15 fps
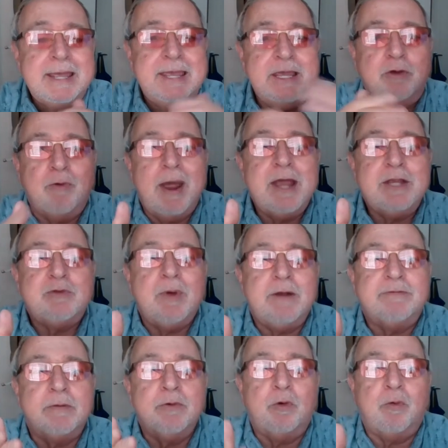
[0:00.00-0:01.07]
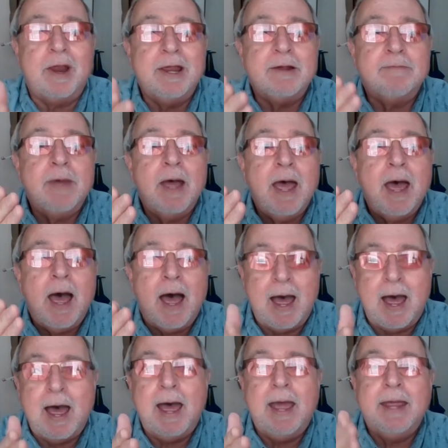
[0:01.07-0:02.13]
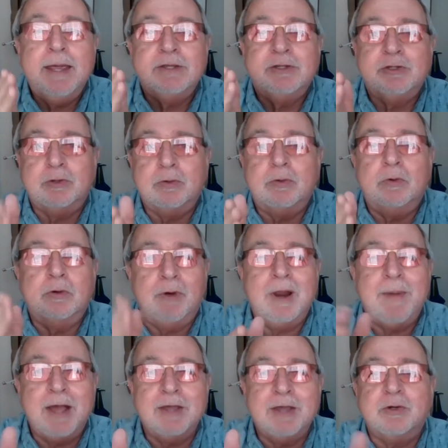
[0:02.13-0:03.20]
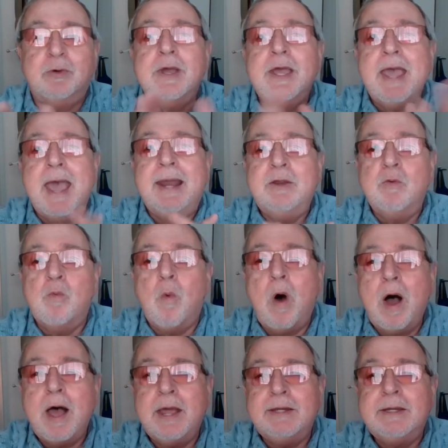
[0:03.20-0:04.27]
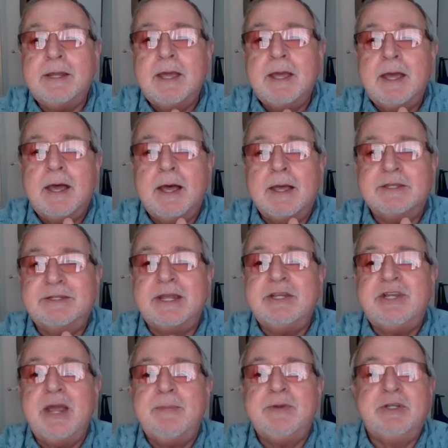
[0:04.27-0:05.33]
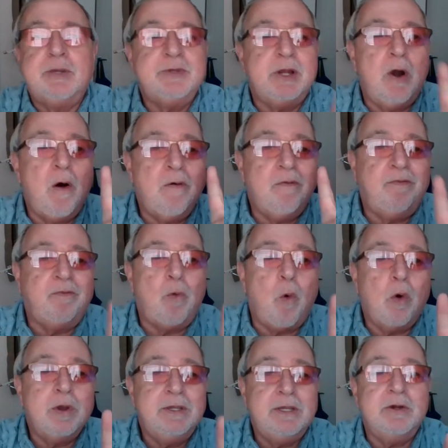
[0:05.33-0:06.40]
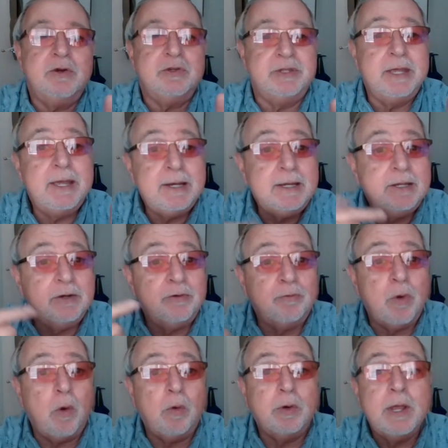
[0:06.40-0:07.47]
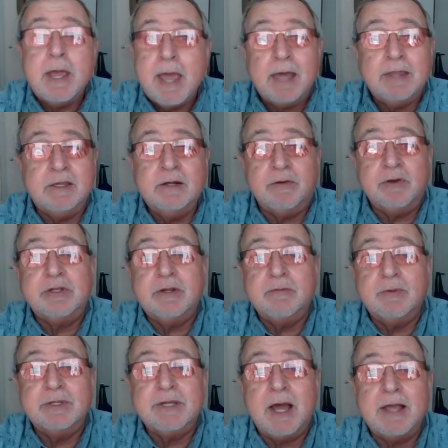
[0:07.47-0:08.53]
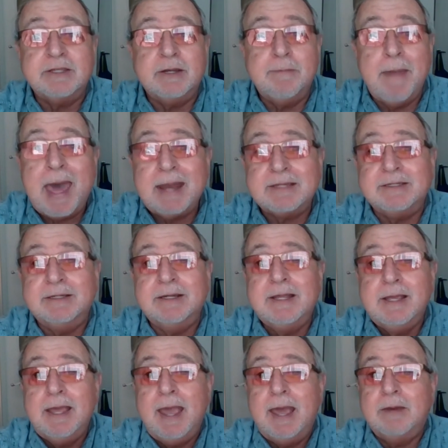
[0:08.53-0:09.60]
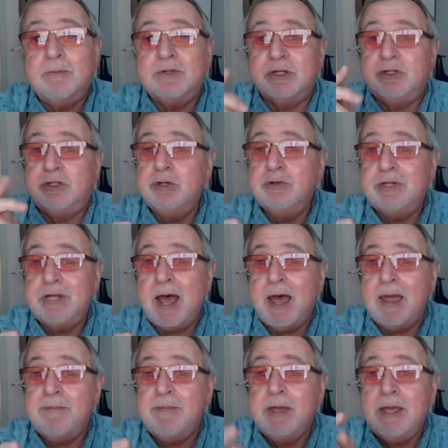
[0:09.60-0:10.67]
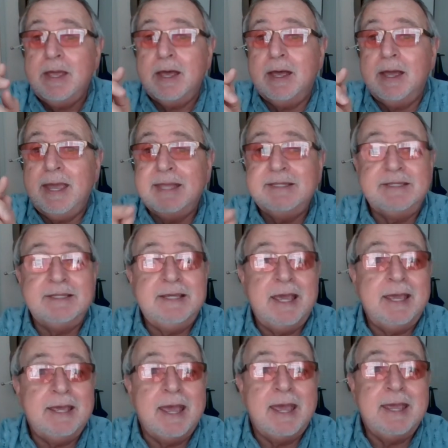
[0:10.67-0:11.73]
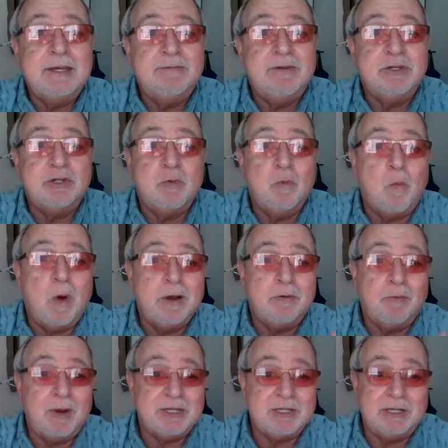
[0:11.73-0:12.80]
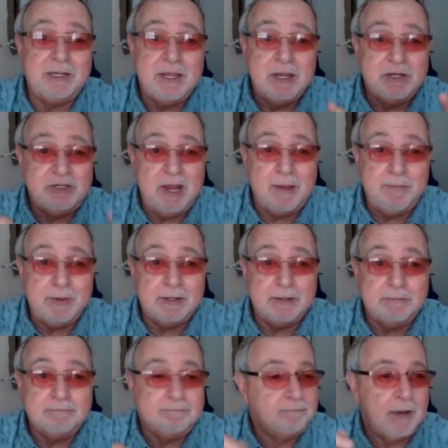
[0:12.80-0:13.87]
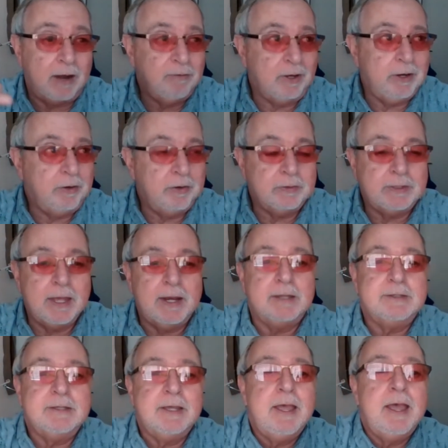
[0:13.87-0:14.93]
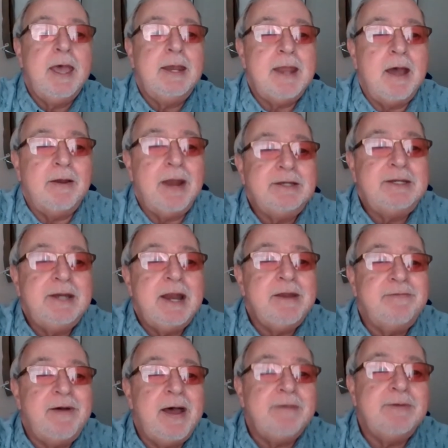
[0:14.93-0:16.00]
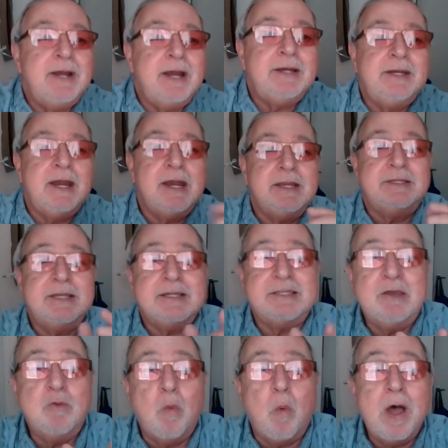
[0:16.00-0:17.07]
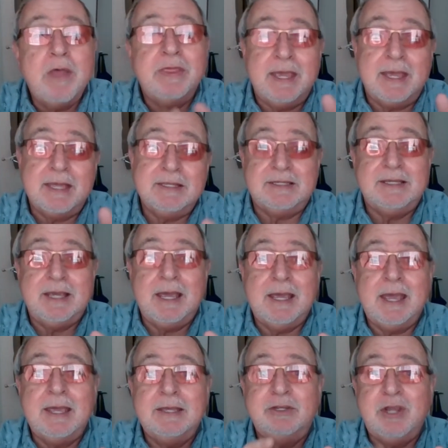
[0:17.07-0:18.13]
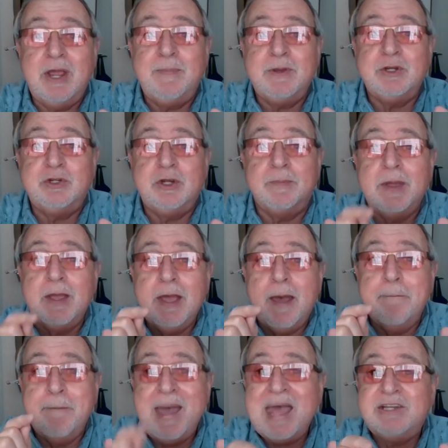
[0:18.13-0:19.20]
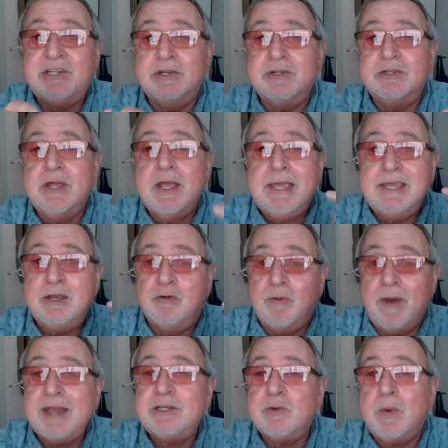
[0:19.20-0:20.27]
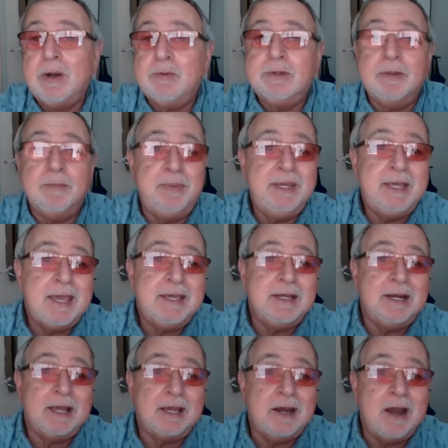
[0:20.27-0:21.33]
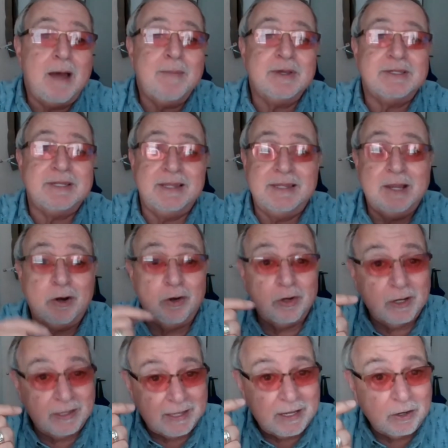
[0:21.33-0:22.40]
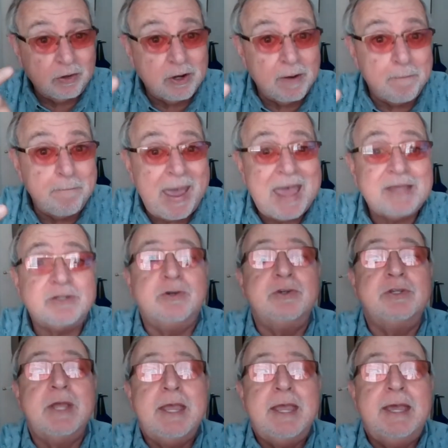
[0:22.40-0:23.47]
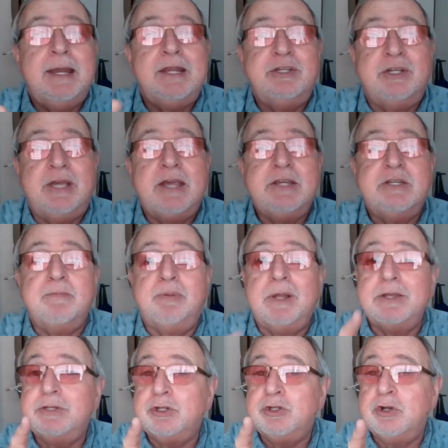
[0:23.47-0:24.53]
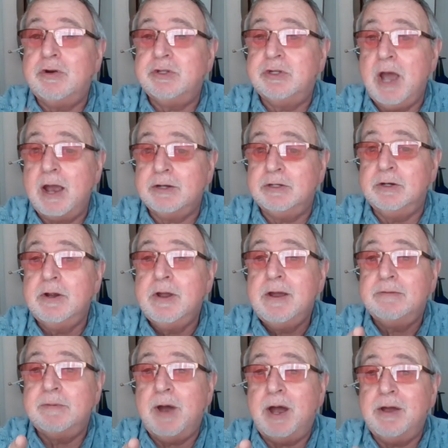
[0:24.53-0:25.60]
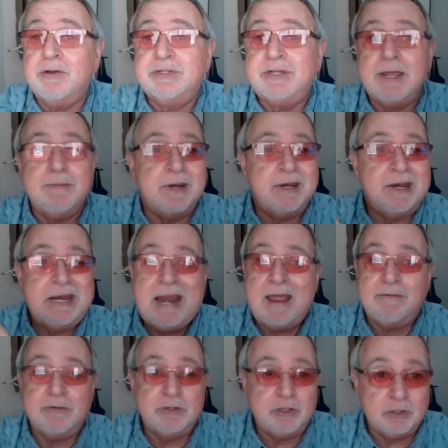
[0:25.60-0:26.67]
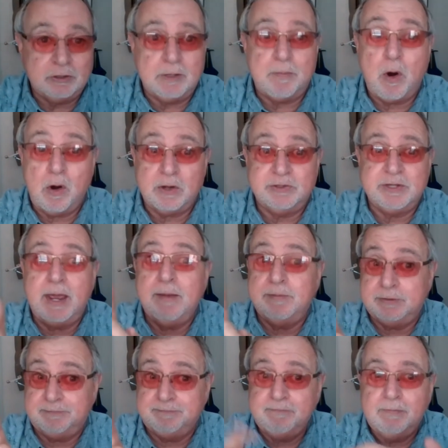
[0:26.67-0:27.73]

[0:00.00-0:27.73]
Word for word: he graduated from Graham High School, and he won state championships in all 4 years. Then he enrolled at the University of Wisconsin-Madison and was a 2-time NCAA Division I wrestling champion. I really don't know what that is. Now, 1985 and 1986, he won the NCAA championship matches. He graduated with a BA in economics and then earned a master's in education, plus a Juris Doctor from Iowa State, but never took the bar exams.